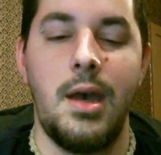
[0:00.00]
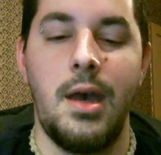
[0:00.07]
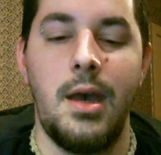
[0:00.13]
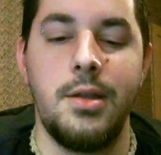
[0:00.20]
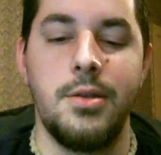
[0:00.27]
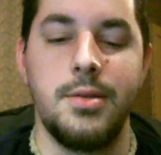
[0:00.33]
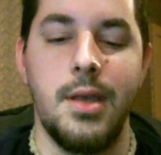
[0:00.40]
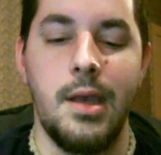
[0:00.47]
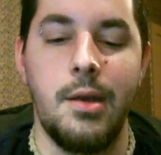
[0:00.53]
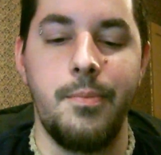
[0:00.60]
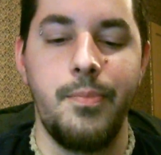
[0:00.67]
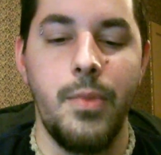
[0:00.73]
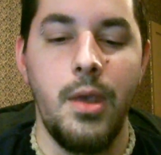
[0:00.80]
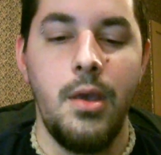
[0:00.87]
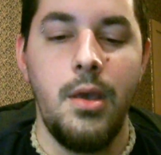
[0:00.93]
I, I just like
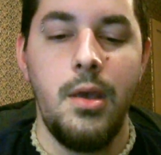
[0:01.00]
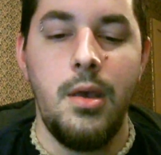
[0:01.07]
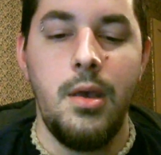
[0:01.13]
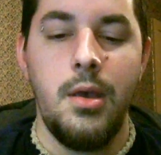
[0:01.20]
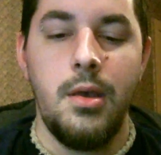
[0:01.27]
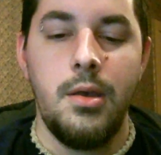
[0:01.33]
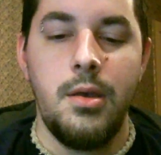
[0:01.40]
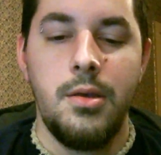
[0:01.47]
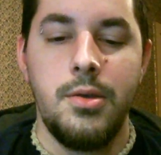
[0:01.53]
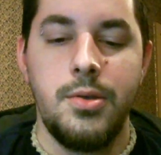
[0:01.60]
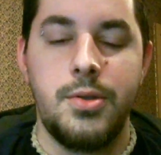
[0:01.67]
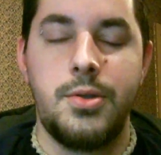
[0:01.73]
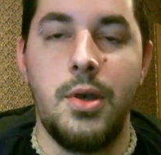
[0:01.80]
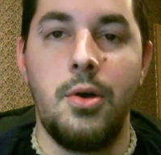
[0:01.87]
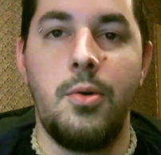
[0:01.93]
them.
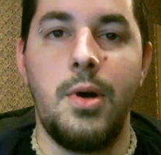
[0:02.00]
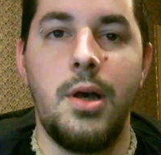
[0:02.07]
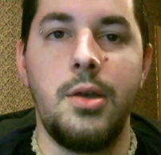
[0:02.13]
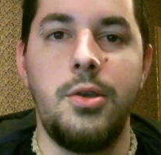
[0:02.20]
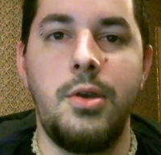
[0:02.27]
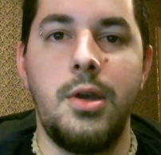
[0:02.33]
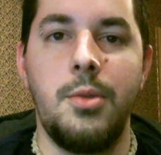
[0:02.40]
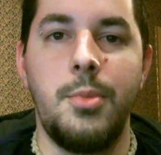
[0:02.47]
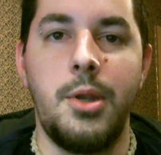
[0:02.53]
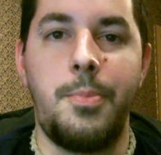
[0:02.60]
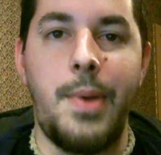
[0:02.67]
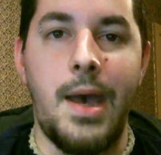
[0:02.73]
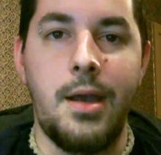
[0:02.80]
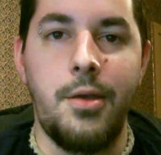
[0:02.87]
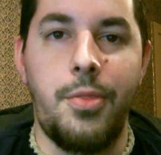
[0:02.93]
So uh, you get them in
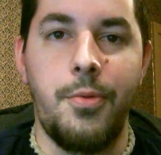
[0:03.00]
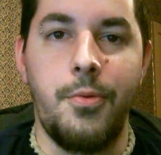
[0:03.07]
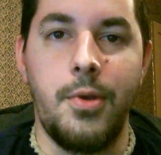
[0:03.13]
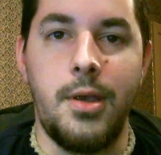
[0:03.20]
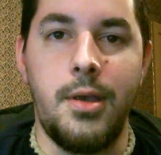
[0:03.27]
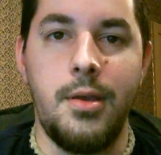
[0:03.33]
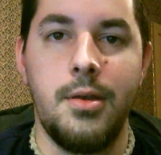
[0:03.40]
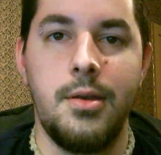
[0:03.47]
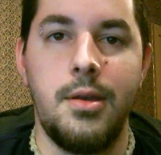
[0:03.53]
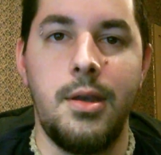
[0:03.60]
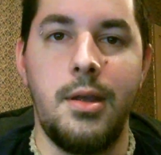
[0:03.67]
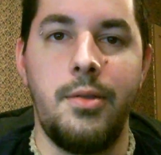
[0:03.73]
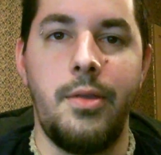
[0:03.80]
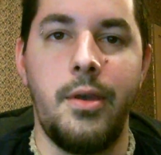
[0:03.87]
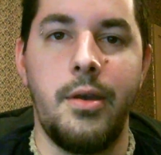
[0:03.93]
a pack of three,
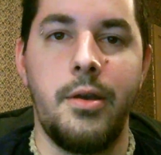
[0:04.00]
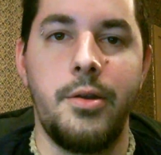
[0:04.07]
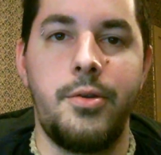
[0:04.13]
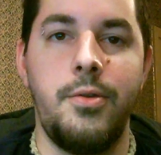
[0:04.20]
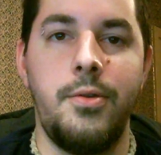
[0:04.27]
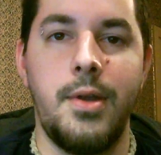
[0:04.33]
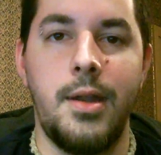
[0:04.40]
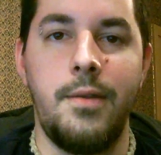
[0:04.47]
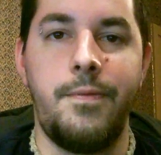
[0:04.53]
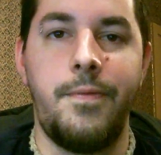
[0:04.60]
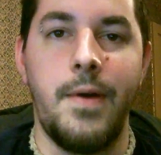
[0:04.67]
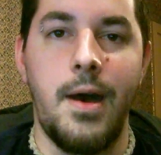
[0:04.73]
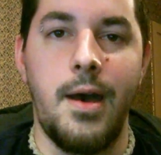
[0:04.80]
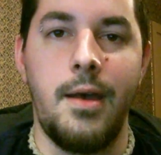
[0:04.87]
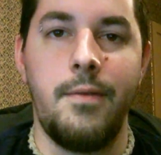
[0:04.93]
and they are two
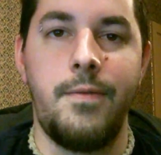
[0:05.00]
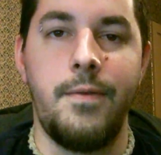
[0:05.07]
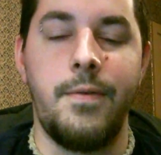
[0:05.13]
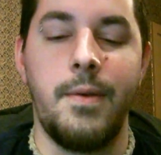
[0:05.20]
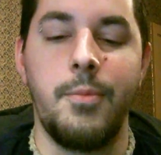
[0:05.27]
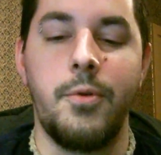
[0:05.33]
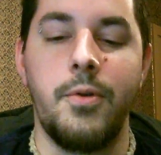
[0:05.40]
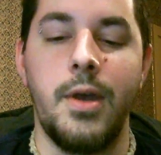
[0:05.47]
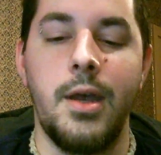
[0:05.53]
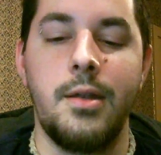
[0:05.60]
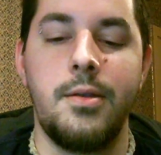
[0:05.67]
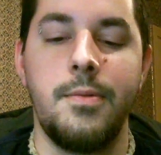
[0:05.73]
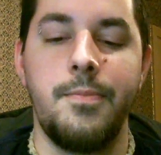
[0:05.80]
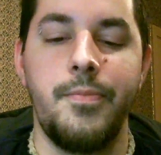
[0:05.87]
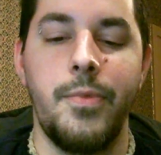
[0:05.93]
ninety-five, if I'm
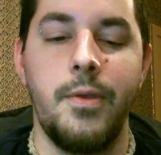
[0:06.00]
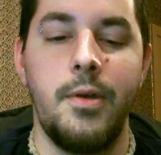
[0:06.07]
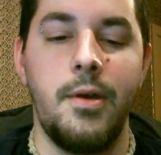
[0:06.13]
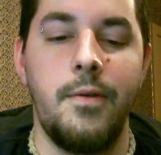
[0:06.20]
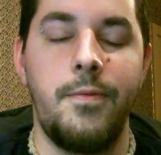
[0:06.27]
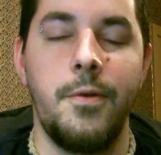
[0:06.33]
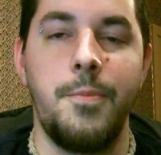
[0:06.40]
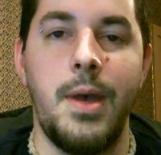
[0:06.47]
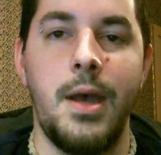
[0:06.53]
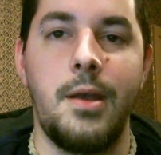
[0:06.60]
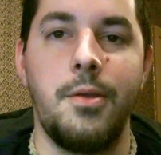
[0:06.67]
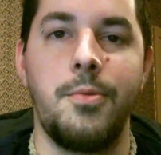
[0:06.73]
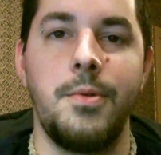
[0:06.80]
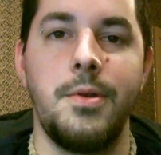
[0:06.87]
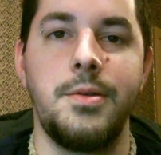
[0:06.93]
correct, uh, for a
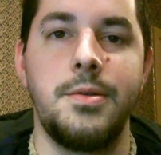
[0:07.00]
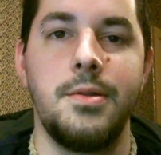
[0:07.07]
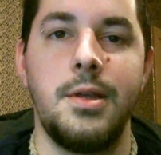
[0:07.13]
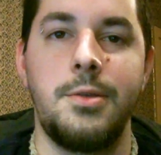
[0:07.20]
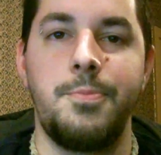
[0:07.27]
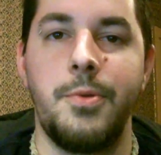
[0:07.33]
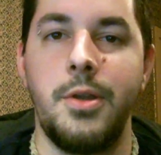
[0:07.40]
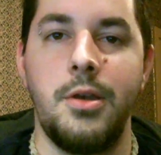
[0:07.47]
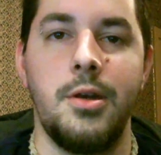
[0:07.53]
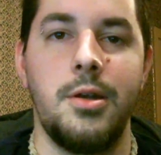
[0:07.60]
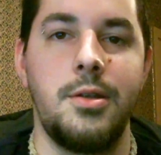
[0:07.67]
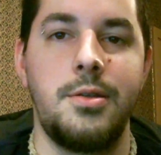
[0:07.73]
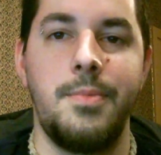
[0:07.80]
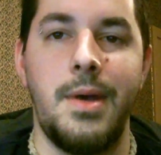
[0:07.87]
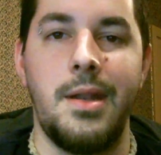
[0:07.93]
pack of three, so that's pretty
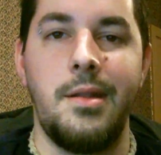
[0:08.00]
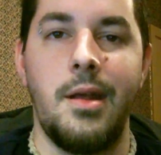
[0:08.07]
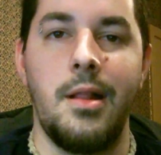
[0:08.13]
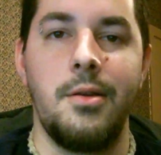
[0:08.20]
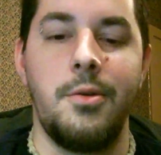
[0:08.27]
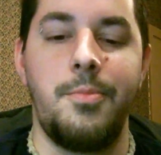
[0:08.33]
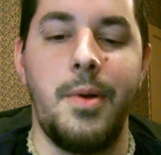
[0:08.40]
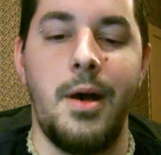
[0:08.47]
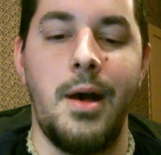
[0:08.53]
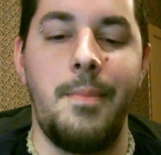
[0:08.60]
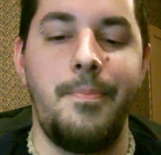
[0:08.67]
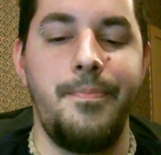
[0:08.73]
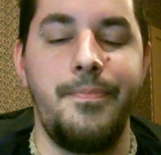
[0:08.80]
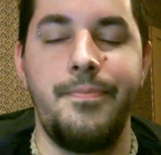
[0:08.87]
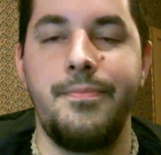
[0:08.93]
good. It's about a dollar a
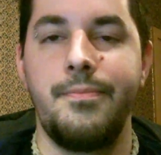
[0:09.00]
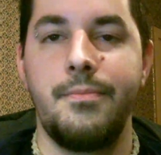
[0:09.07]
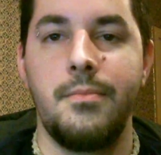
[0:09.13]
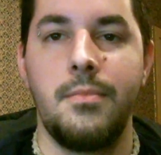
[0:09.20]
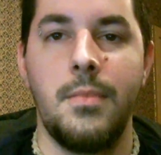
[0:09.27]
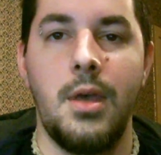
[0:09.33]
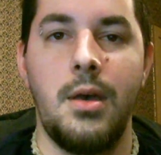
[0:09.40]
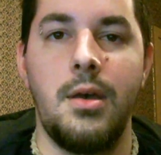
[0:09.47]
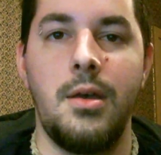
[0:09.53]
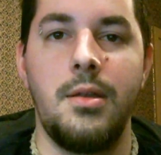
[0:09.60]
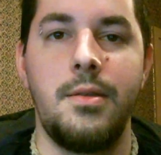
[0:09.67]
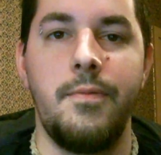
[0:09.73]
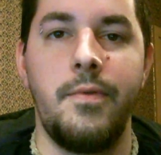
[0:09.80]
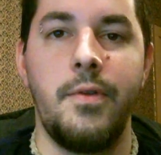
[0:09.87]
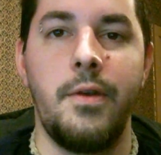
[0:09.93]
pop. Uh,
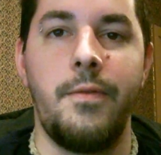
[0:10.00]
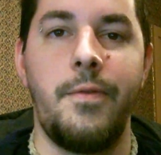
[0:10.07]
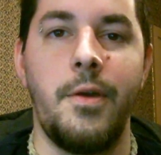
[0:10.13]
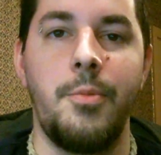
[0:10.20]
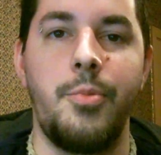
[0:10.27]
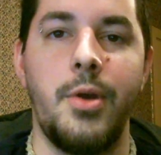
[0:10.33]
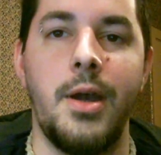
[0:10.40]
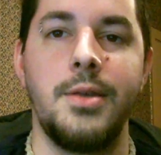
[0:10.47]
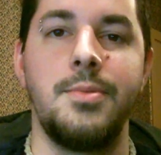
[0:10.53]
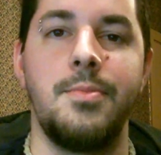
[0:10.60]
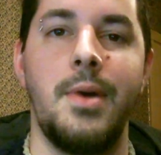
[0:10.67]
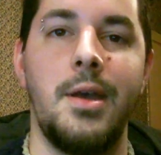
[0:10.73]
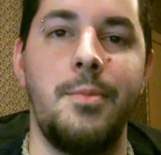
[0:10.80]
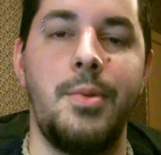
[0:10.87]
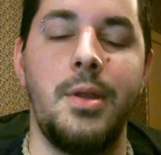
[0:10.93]
very fair price,
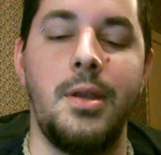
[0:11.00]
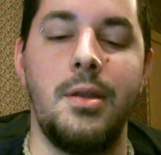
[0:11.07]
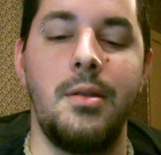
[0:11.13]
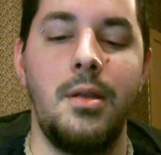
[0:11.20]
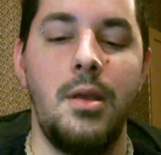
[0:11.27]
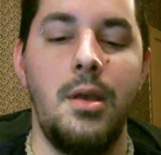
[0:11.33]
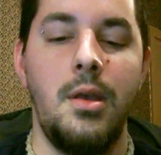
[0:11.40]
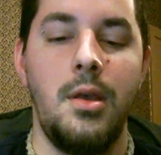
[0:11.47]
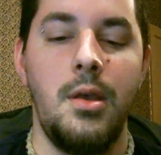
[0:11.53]
in my opinion.